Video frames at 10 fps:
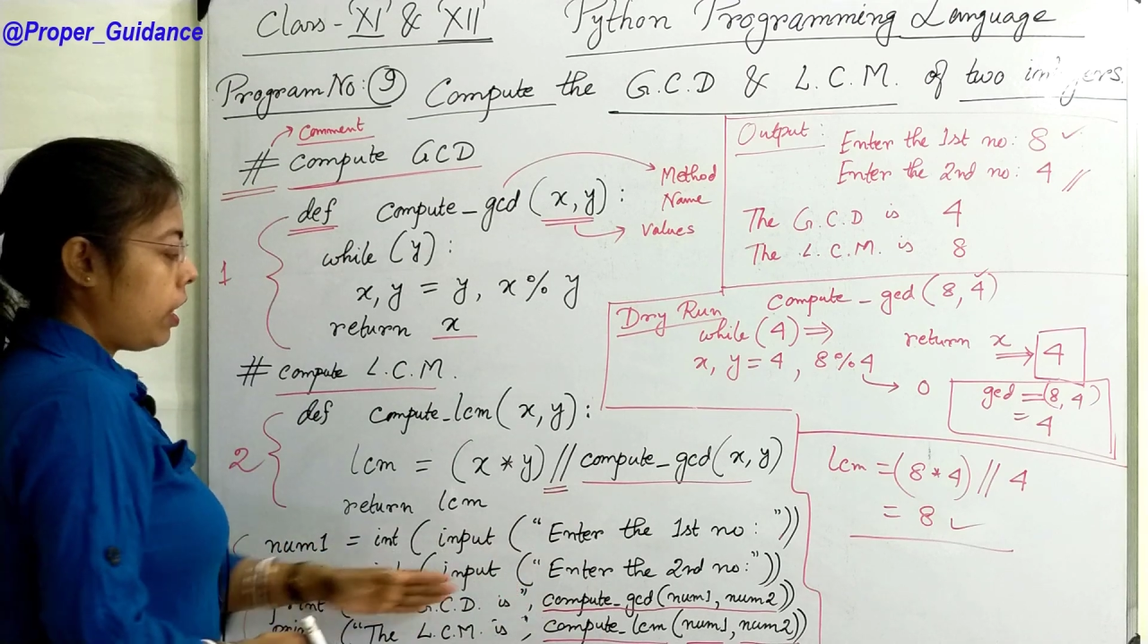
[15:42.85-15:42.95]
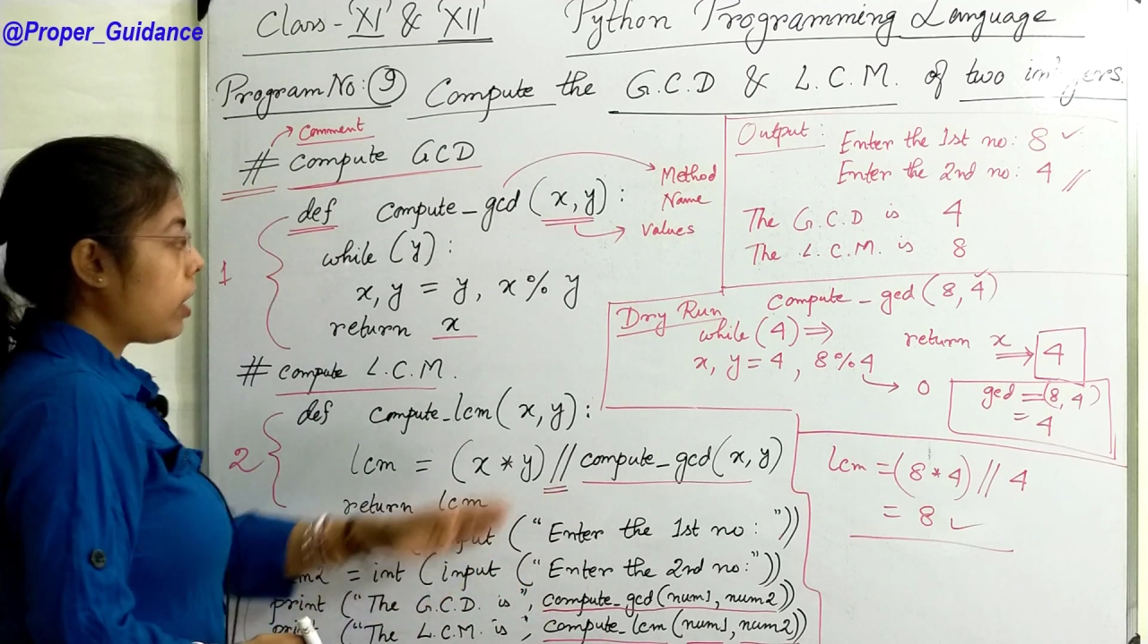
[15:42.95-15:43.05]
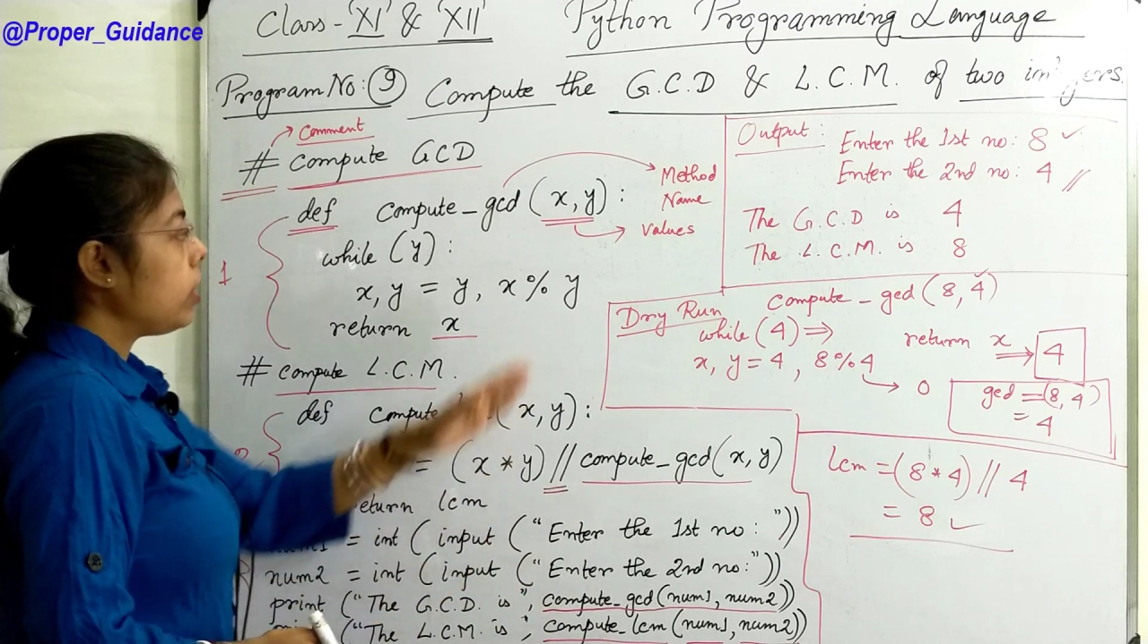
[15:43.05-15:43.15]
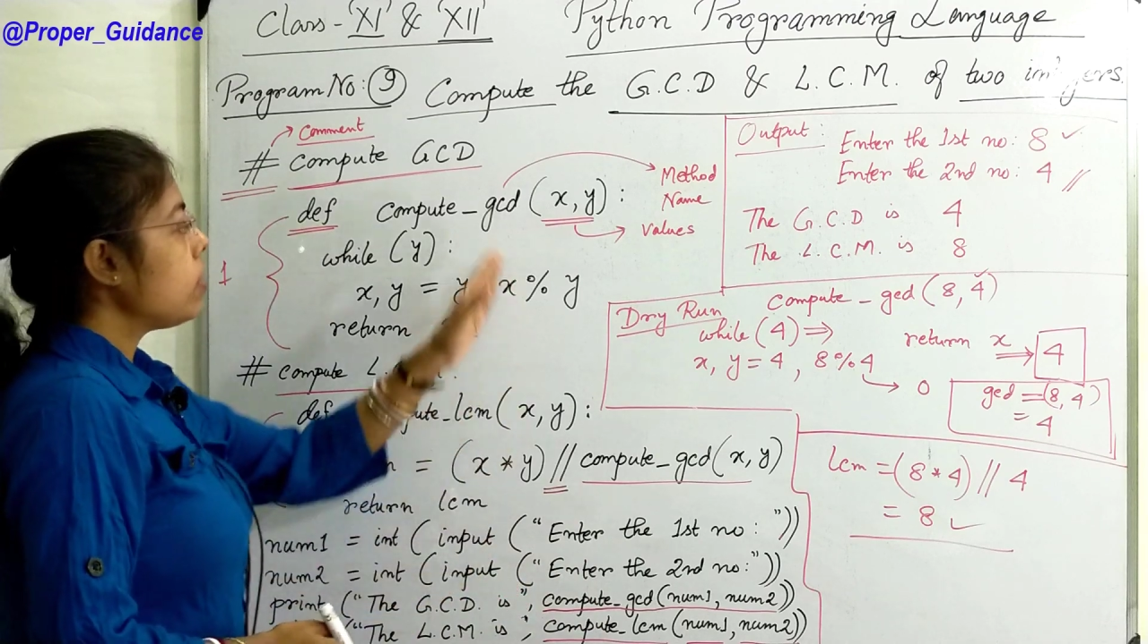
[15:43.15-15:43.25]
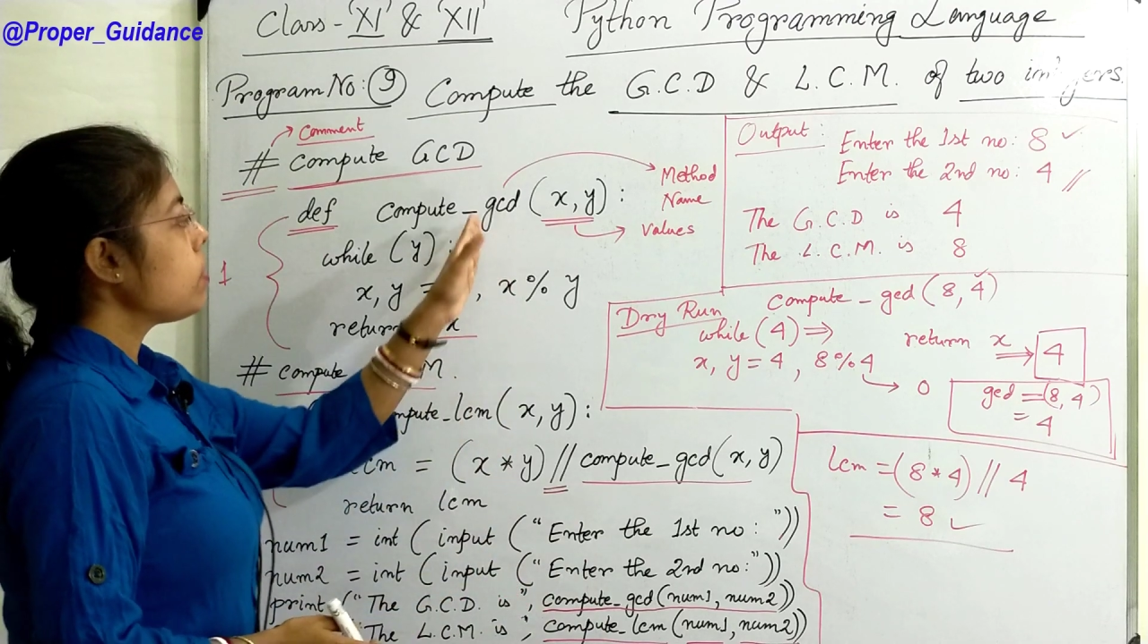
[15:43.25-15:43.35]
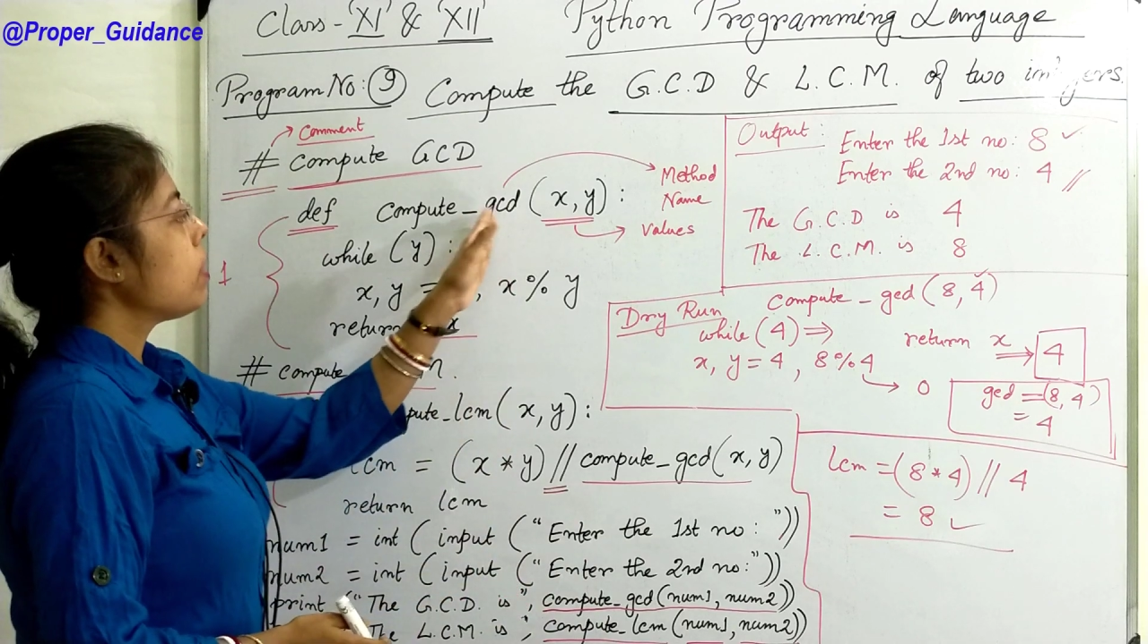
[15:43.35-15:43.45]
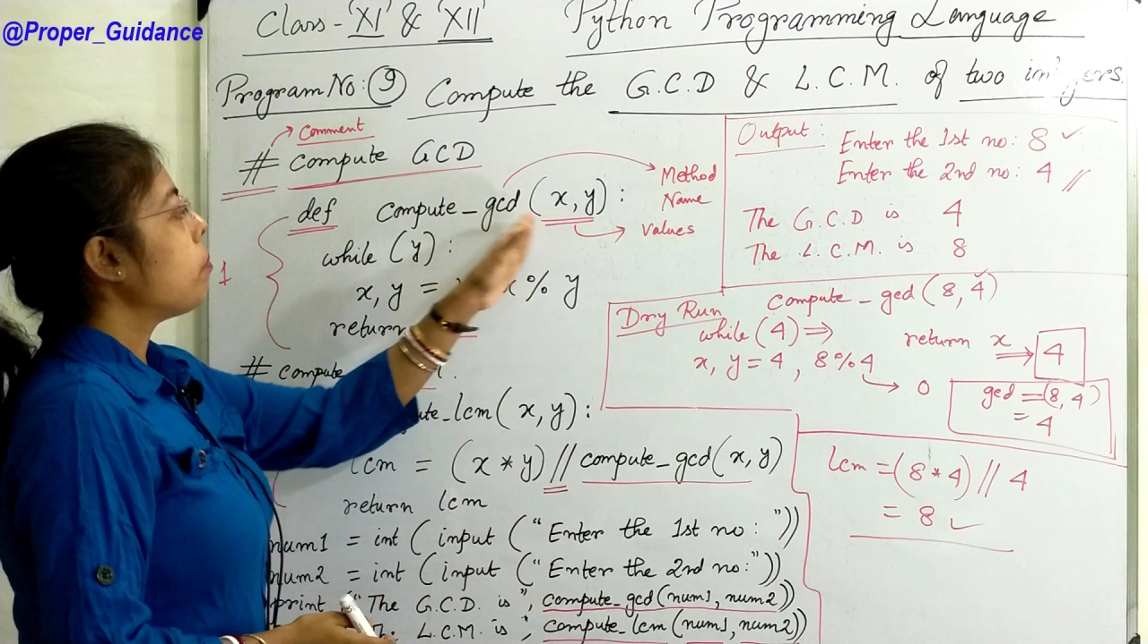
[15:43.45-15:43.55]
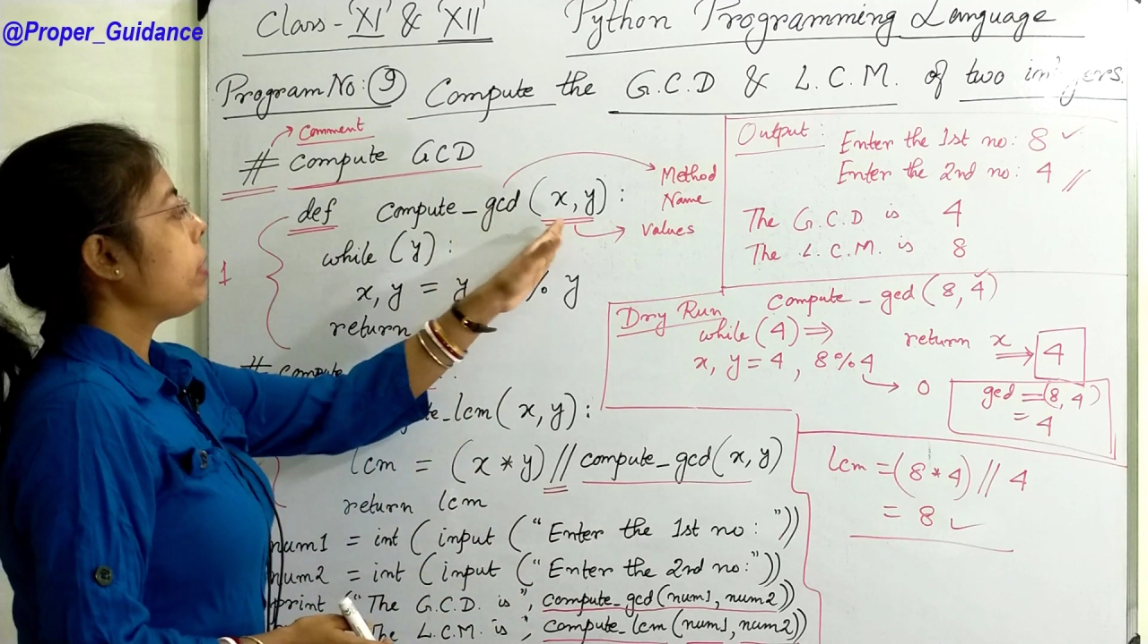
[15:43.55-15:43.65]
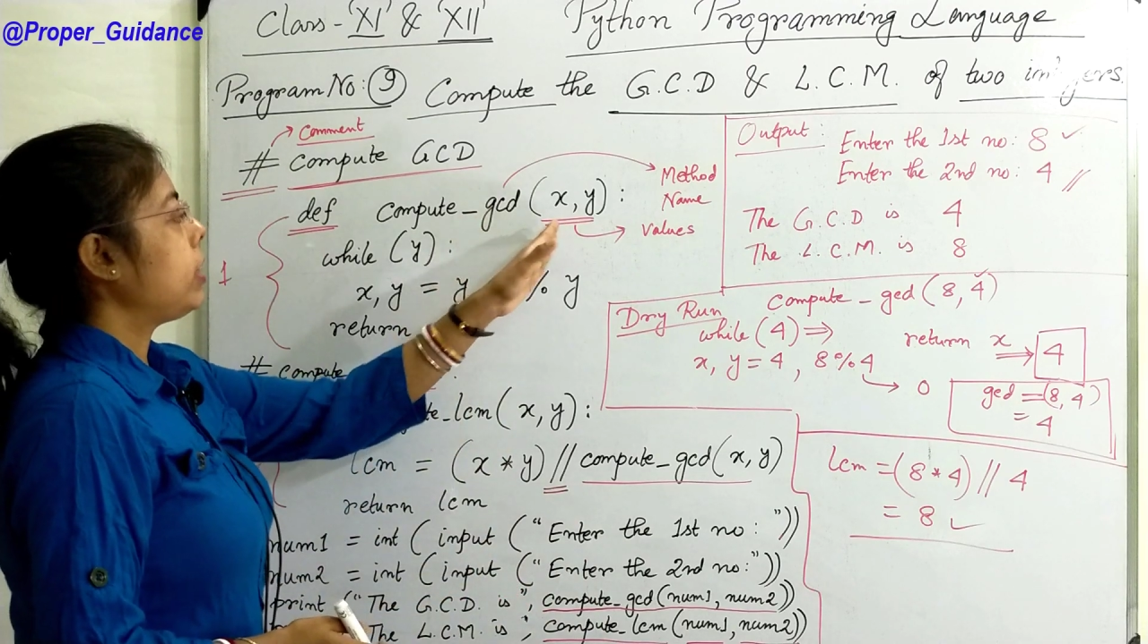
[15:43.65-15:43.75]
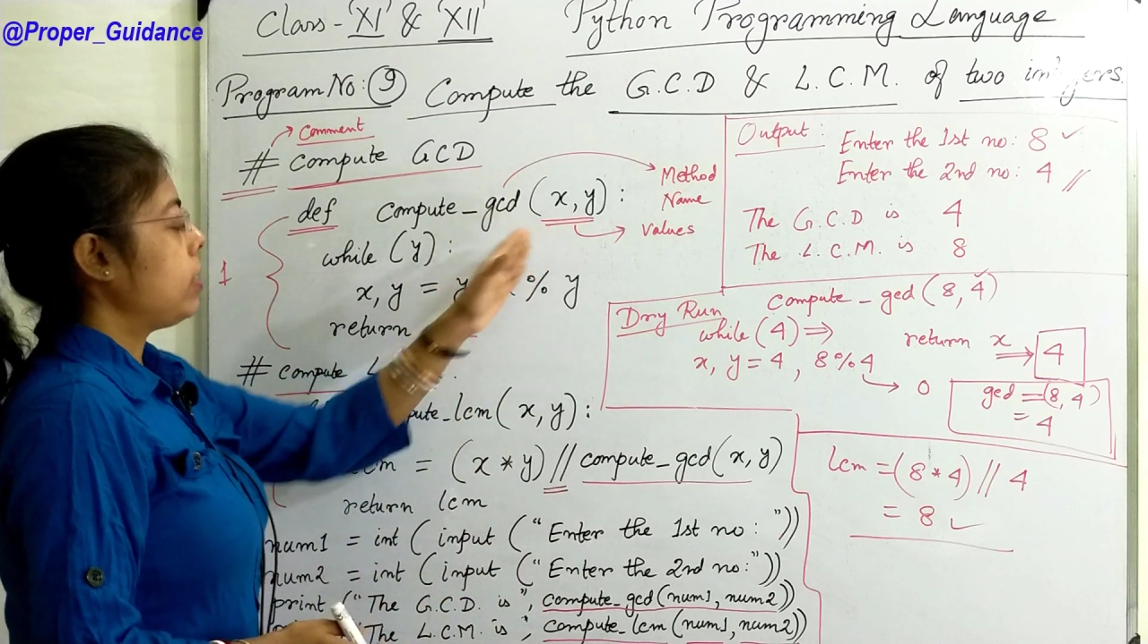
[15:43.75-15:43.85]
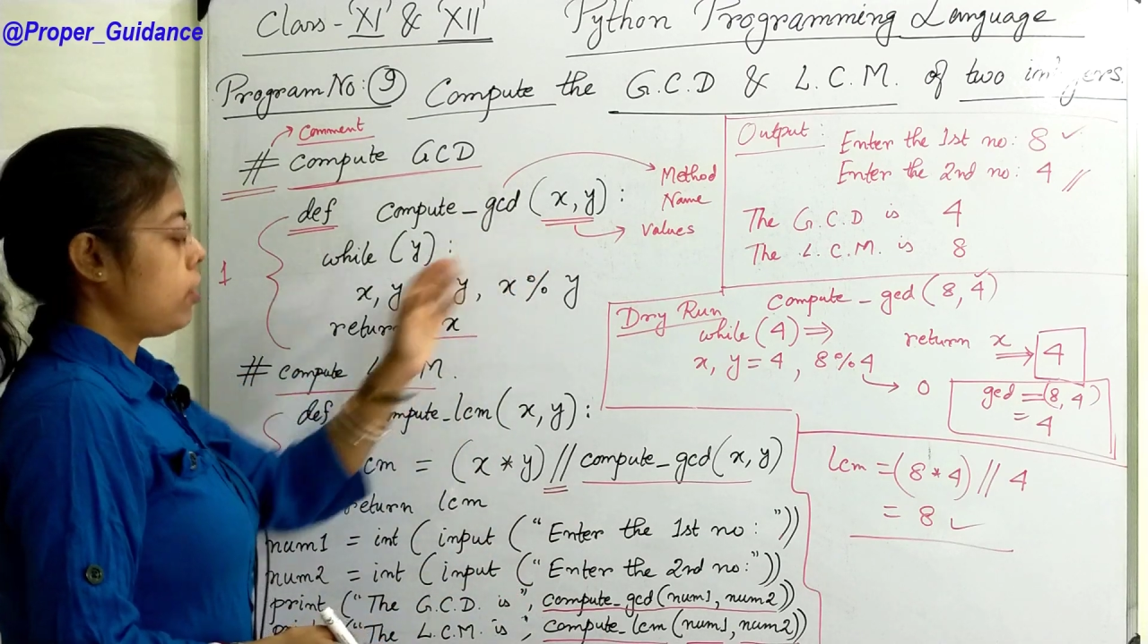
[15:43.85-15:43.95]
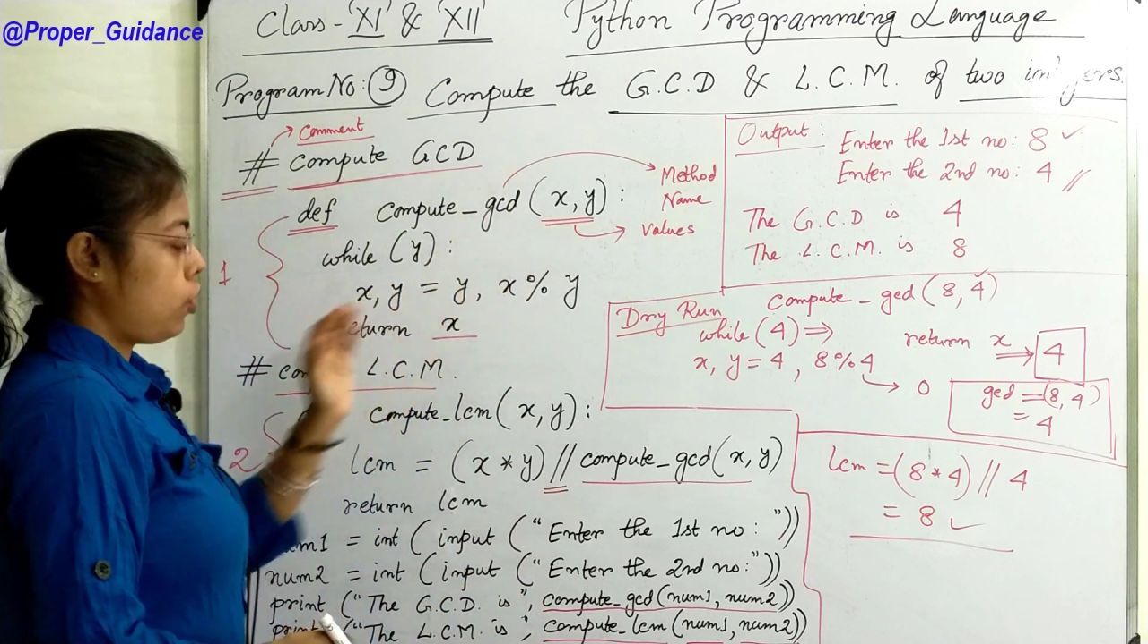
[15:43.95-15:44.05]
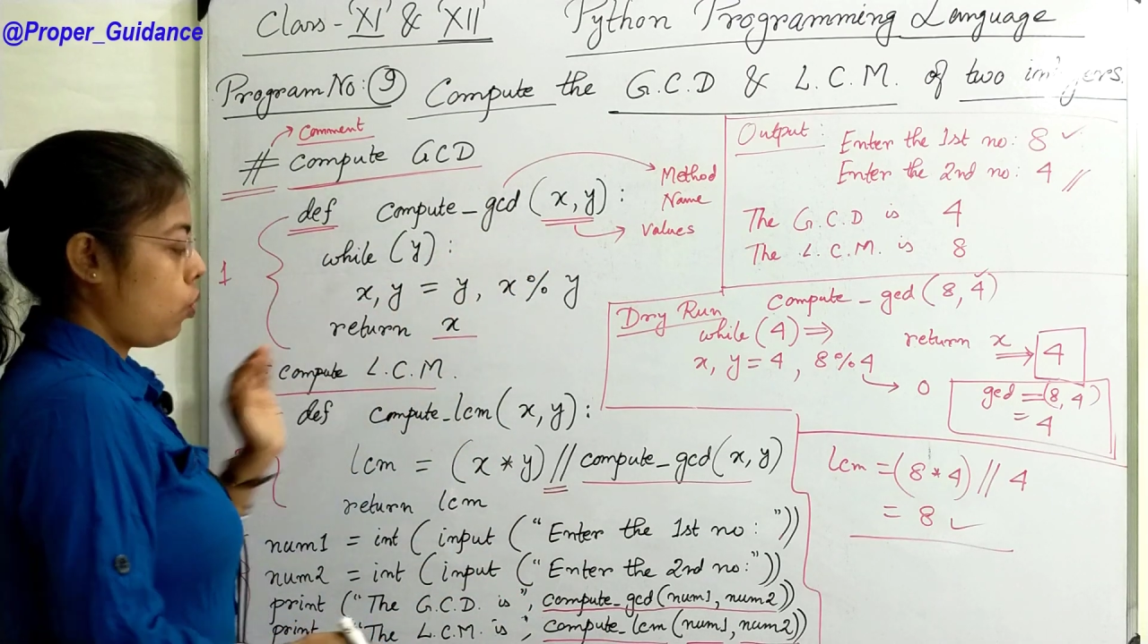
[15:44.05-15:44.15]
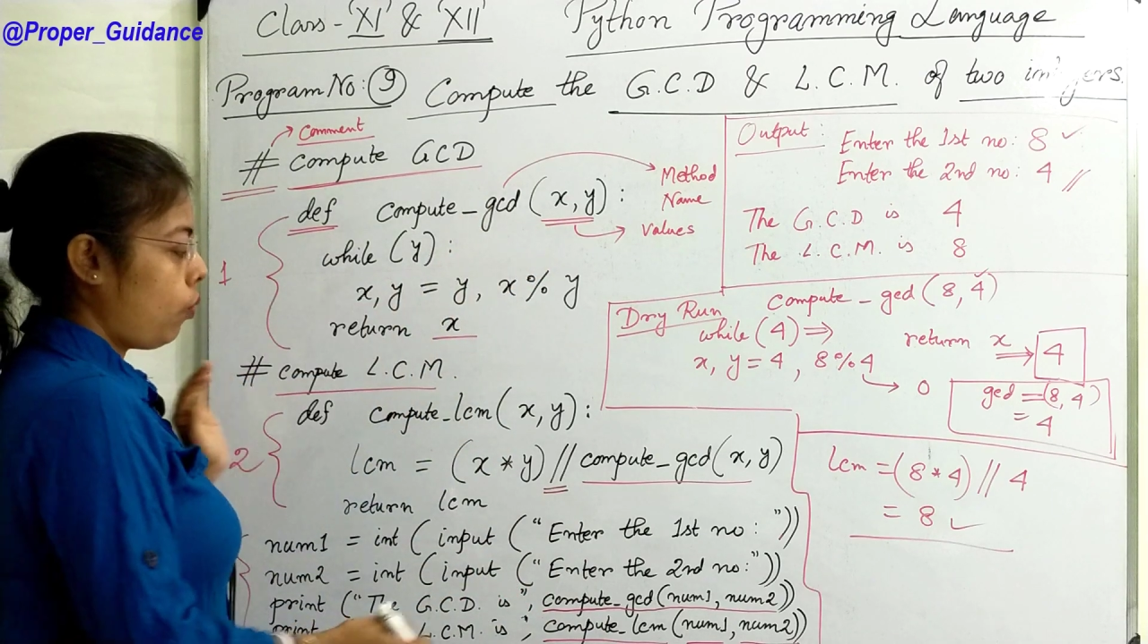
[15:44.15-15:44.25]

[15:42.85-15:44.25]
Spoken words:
in these methods.